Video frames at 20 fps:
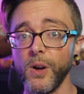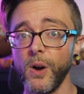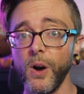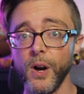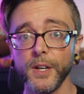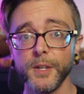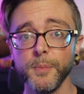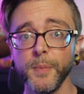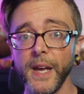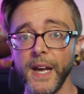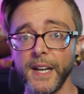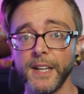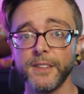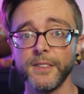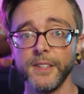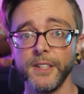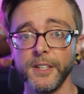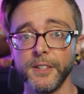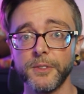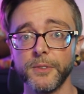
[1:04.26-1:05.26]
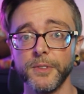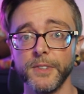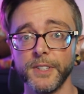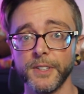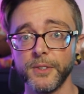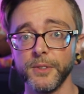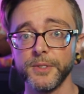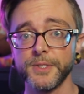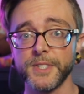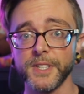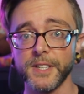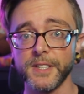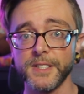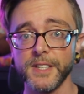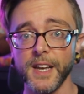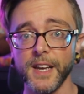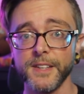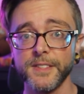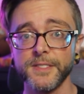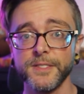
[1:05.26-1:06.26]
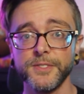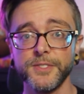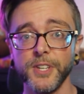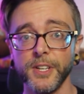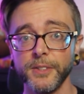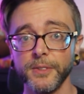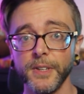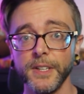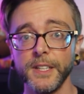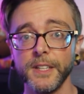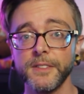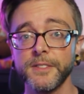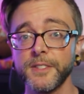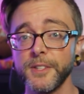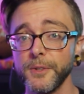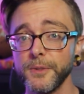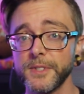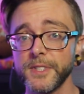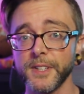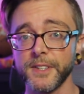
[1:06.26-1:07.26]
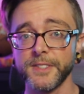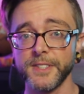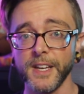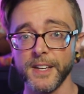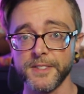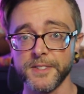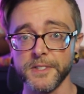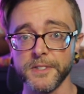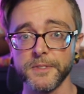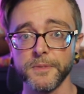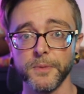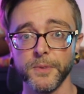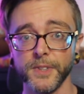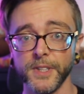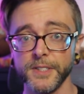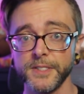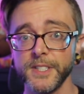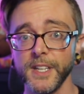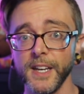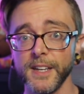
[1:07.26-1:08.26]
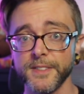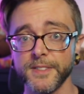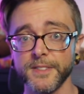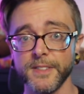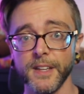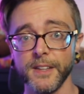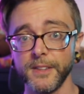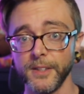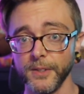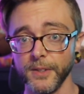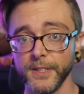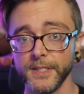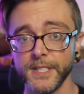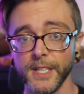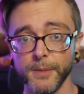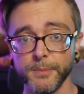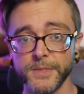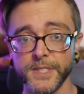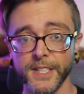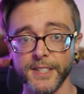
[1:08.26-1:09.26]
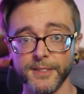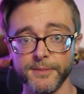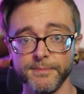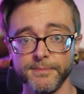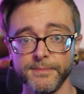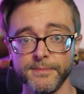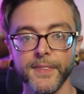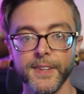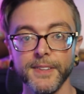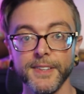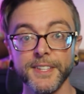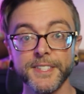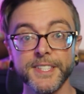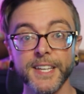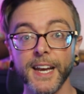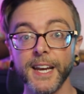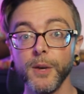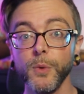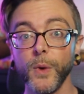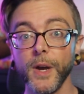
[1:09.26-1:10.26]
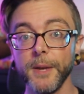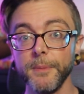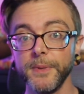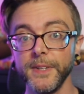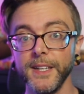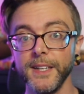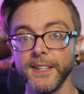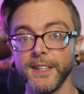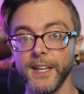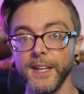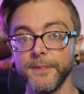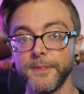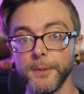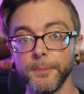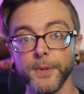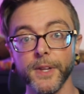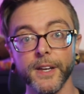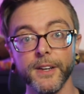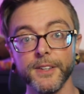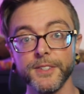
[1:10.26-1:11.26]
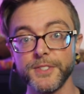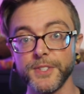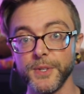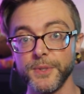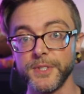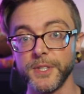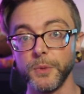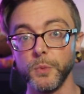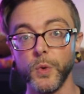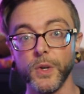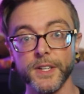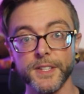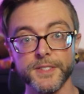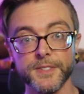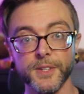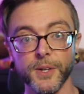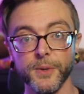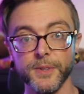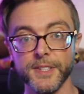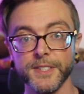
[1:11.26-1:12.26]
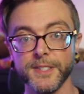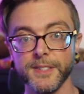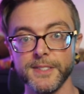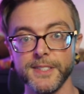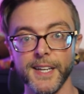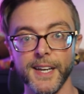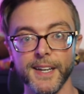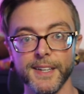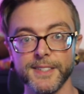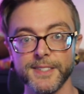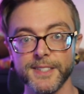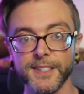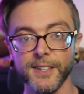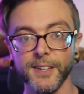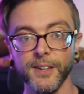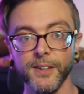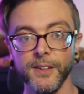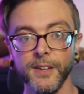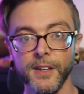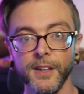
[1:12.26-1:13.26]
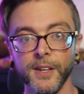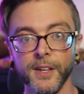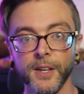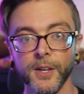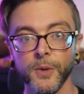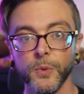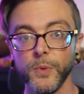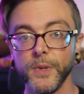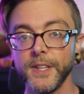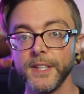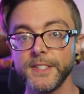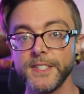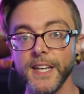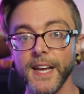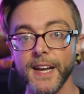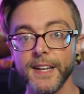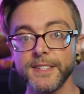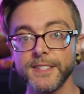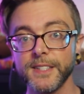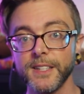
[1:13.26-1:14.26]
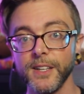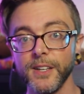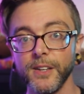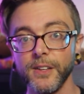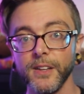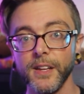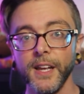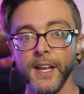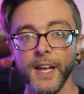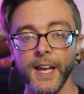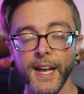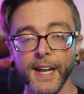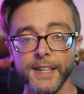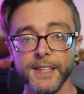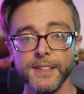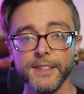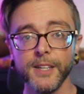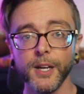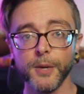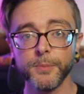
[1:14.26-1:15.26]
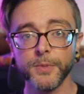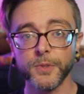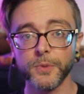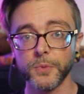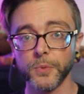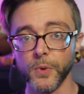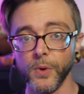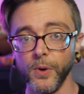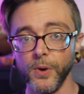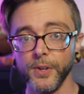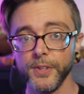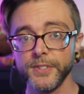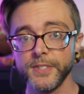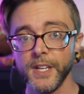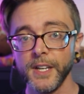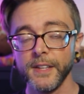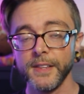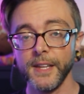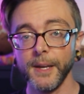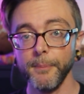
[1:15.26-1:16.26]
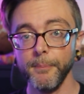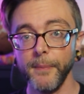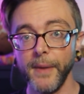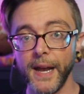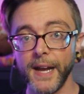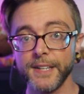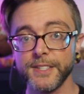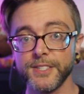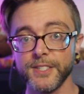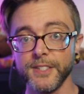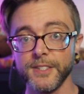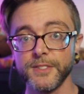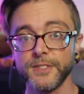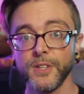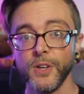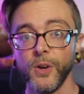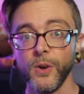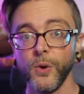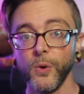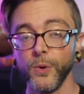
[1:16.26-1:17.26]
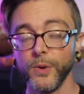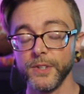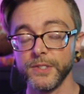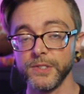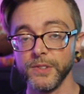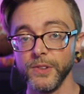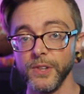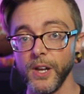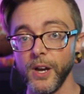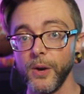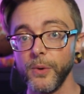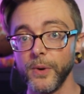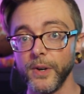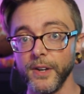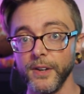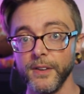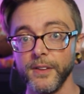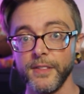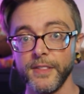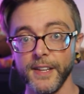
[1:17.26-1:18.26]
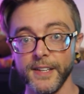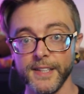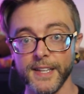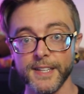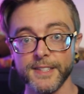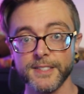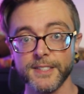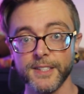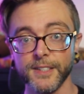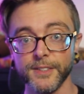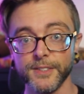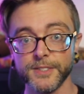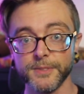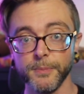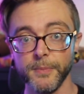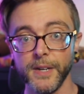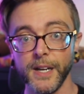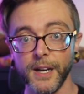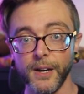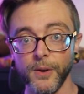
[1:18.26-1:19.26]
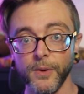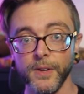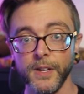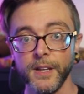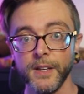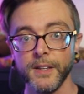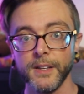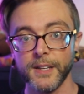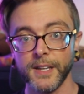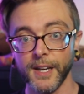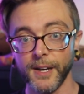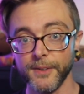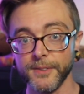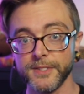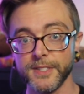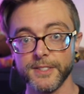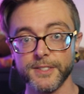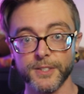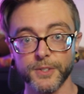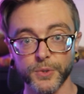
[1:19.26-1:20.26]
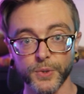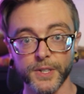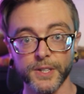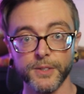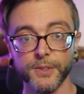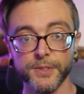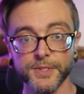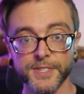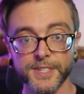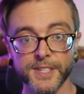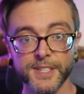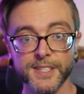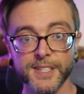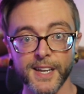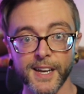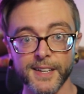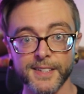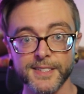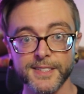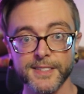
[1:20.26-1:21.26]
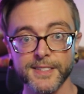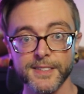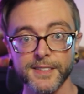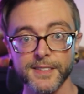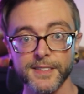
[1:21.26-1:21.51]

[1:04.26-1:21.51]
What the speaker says: automatically a critical success, generating 2 successes for the test that they're attempting. The second way being if the player is using what is known as a tagged skill. With a tagged skill, any number rolled that matches or is lower than that skill's amount counts as a critical success.